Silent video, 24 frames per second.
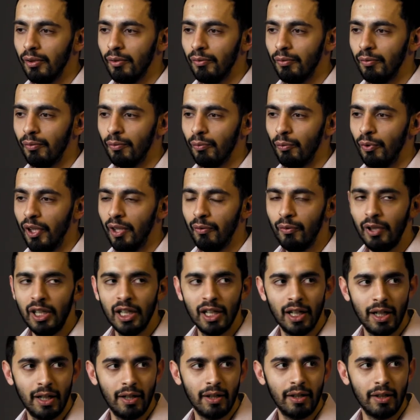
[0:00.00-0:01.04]
where we
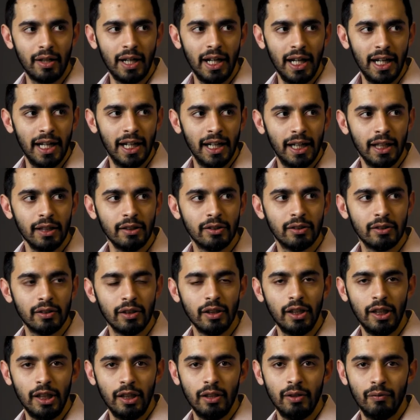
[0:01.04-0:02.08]
are at
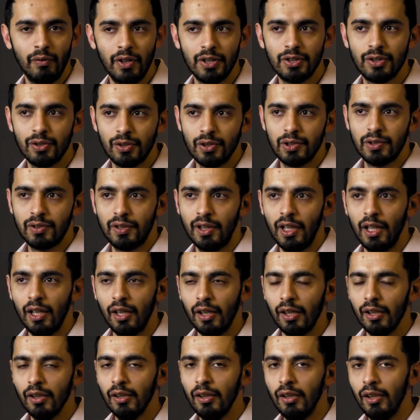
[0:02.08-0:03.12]
in Western
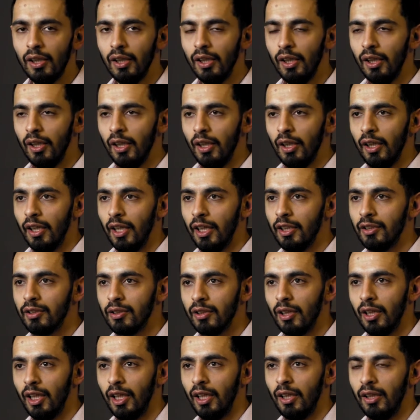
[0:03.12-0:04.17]
Australia, it's
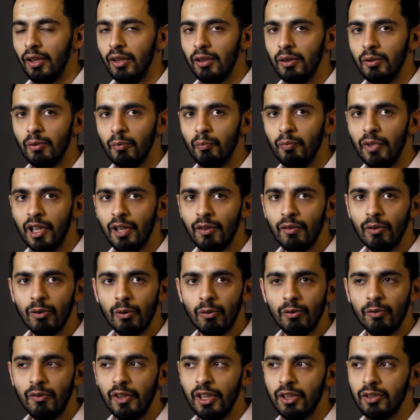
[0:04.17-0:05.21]
a
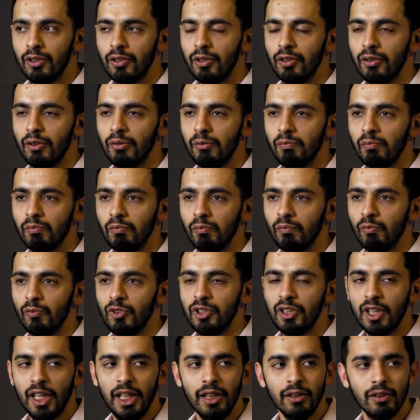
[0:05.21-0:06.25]
mineral-rich
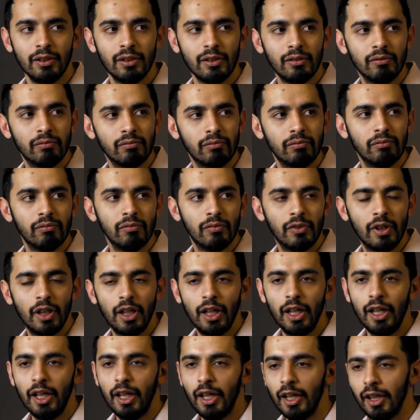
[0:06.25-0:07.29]
state,
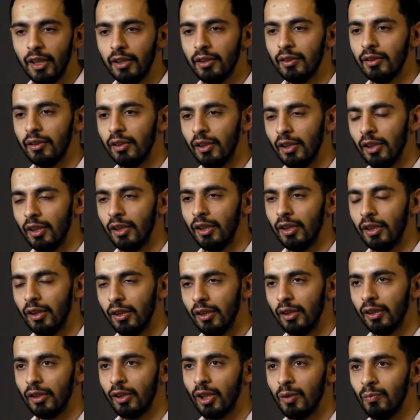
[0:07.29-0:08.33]
and
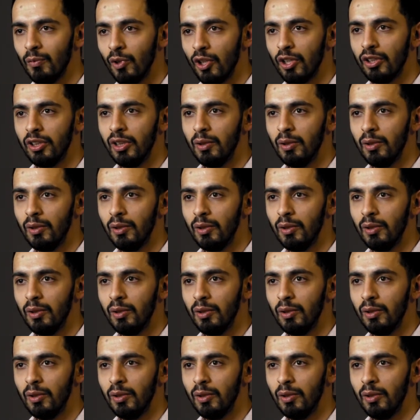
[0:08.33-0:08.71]
commodity